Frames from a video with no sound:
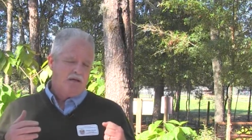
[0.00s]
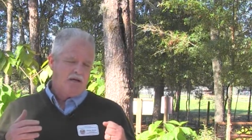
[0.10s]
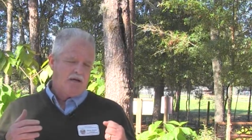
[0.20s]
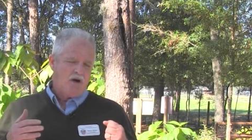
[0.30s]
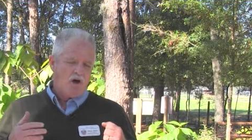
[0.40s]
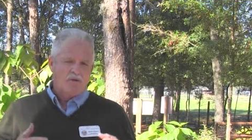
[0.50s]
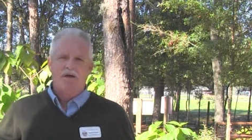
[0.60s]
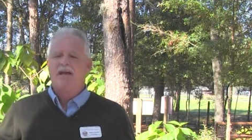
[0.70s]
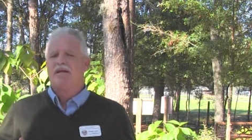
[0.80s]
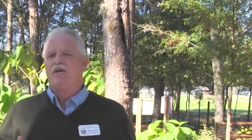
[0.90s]

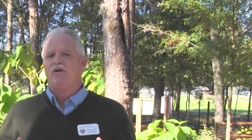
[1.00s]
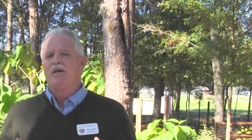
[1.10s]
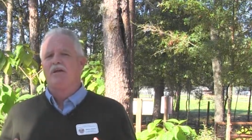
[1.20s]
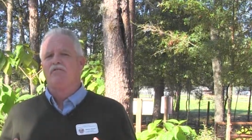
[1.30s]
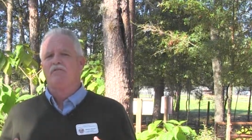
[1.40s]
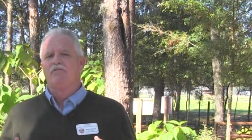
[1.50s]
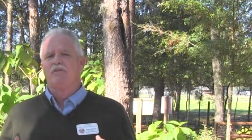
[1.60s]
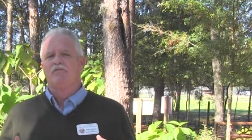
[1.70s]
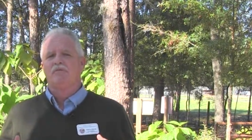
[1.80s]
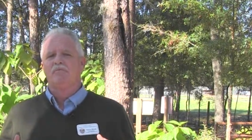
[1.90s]
automatic irrigation
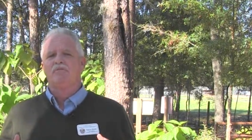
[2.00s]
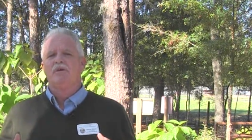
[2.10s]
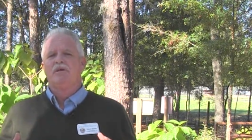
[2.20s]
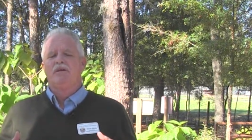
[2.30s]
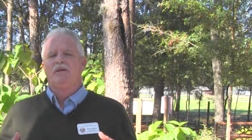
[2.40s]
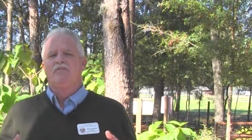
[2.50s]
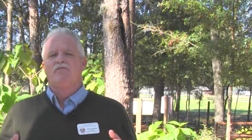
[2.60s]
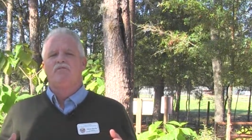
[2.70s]
systems is